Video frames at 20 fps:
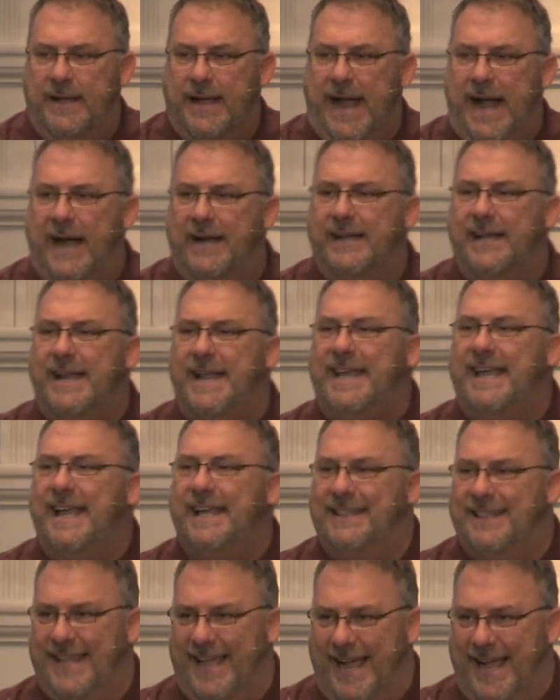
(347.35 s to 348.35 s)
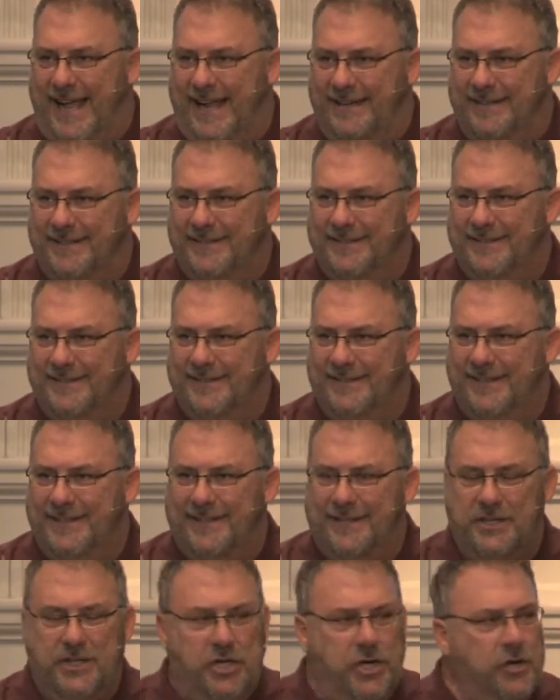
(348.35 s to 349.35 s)
How did he get that?
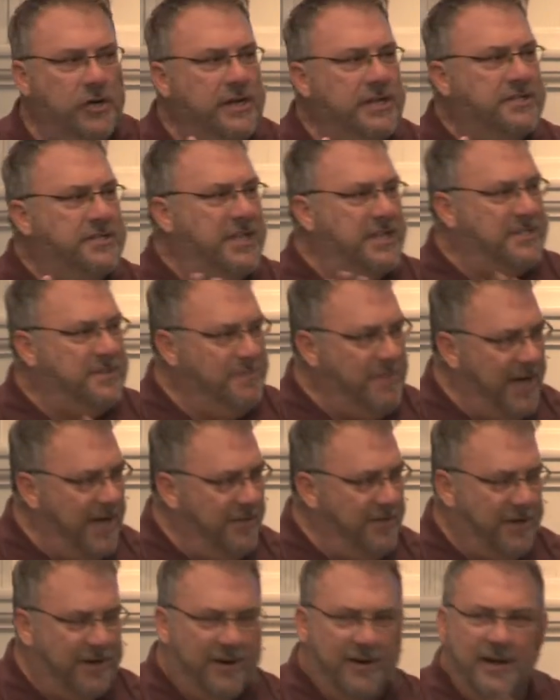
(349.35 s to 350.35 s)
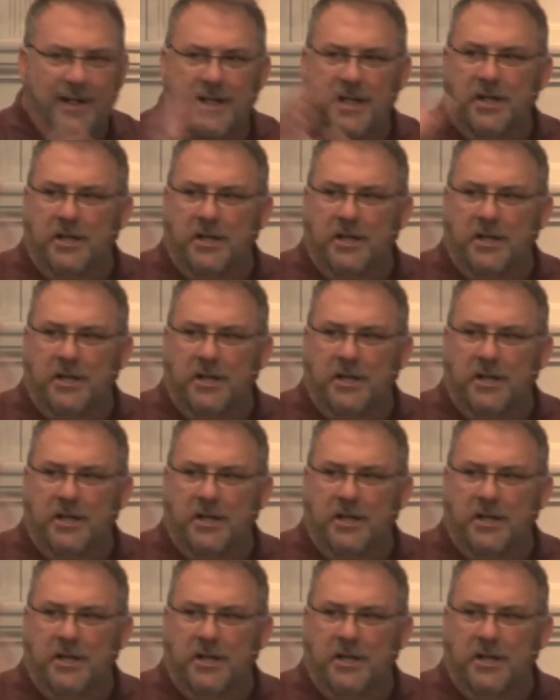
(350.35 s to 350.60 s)
Eunice, his mother,